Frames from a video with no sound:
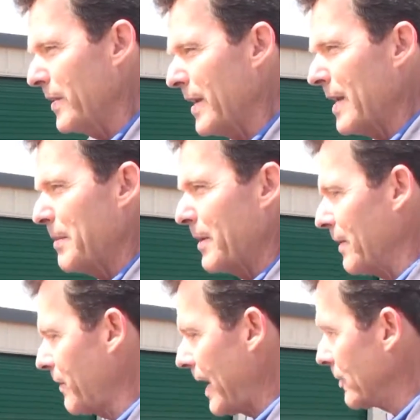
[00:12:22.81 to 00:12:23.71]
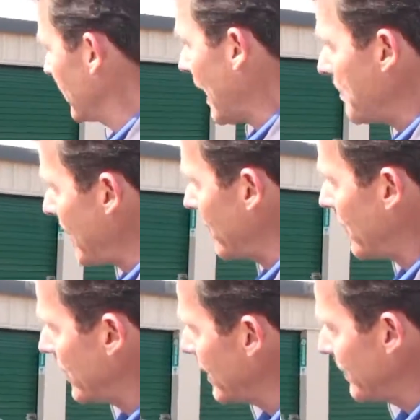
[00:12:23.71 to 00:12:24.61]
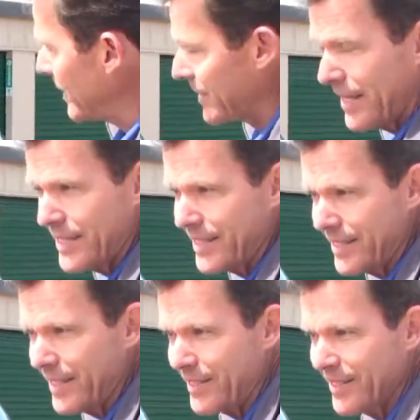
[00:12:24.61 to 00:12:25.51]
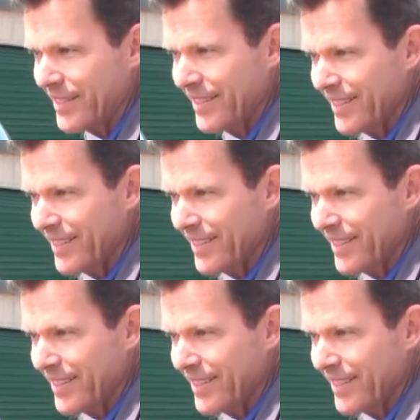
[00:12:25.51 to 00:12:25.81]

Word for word: when they came out of the factory. I bet not even as nice as this.